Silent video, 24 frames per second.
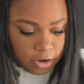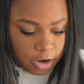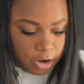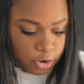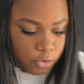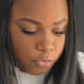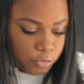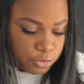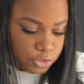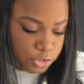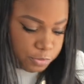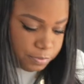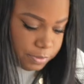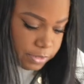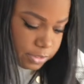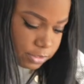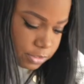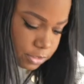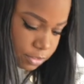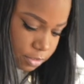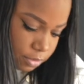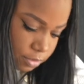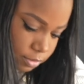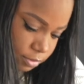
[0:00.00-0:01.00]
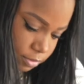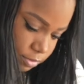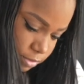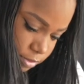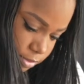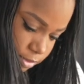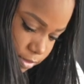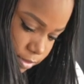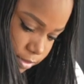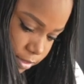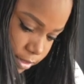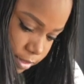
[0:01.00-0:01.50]
are going to be the
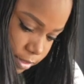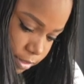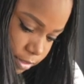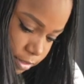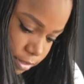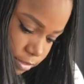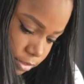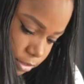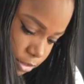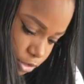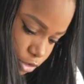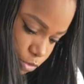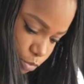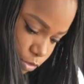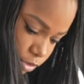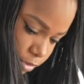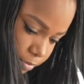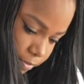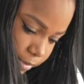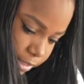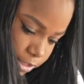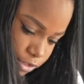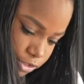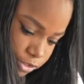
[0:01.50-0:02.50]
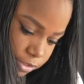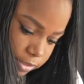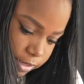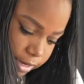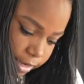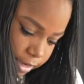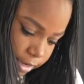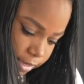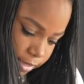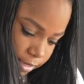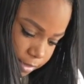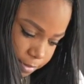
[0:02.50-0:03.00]
skulls. So I just want to make sure
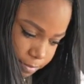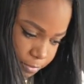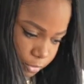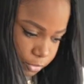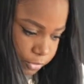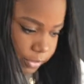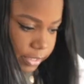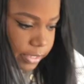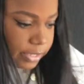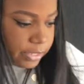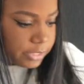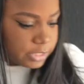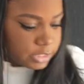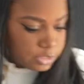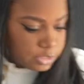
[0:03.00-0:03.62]
I am creating a